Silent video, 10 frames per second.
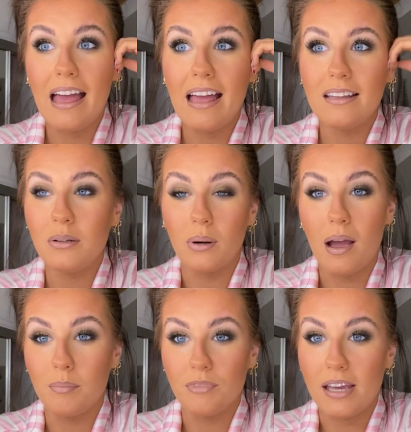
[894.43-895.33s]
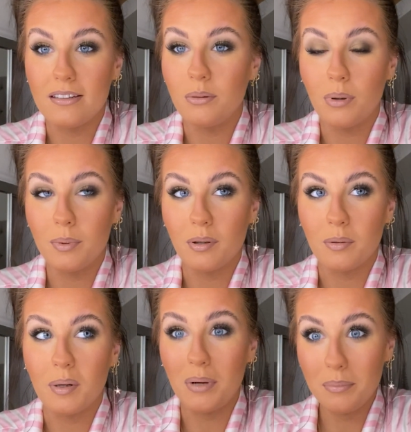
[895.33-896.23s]
No, I'm ready. What am I talking
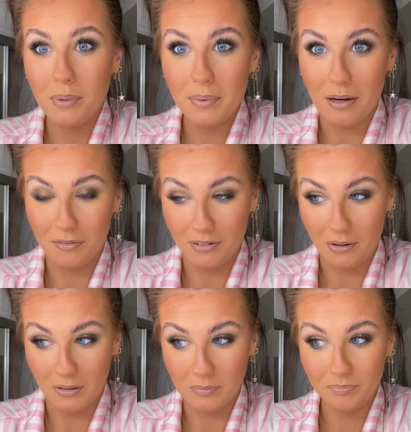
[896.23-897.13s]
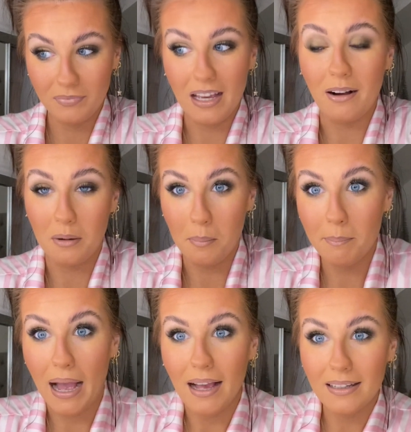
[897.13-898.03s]
about? Maybe put my outfit on. I'll come
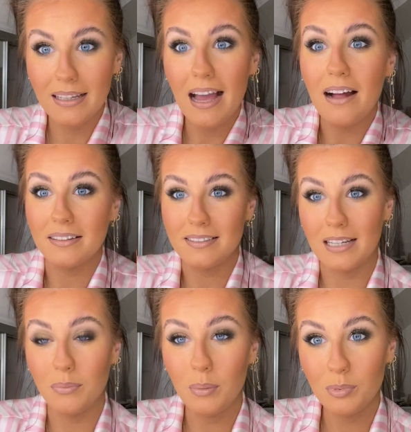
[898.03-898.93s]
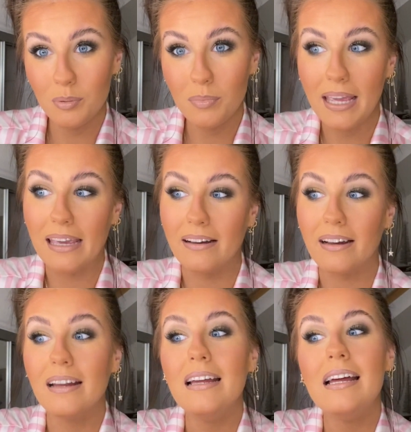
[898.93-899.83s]
back. I'll decide what I'm doing my
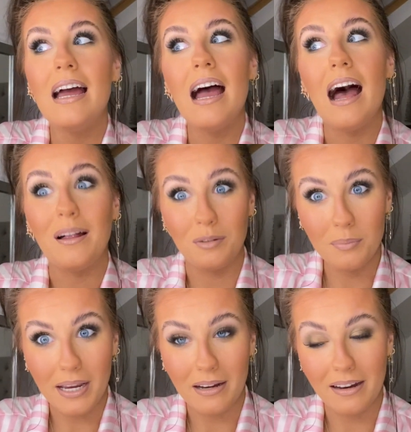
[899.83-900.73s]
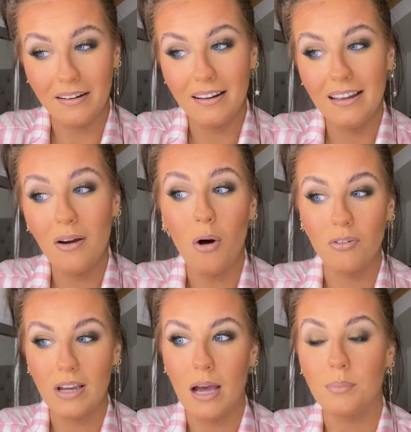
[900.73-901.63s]
hair. I'll do my hair off
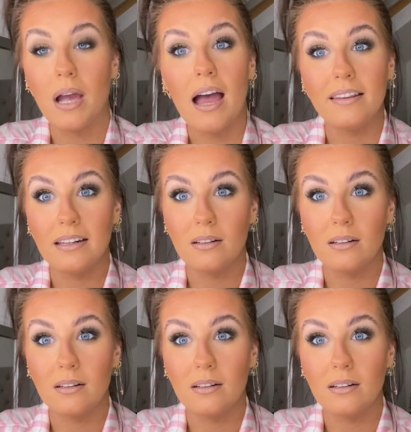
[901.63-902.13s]
camera and then I'll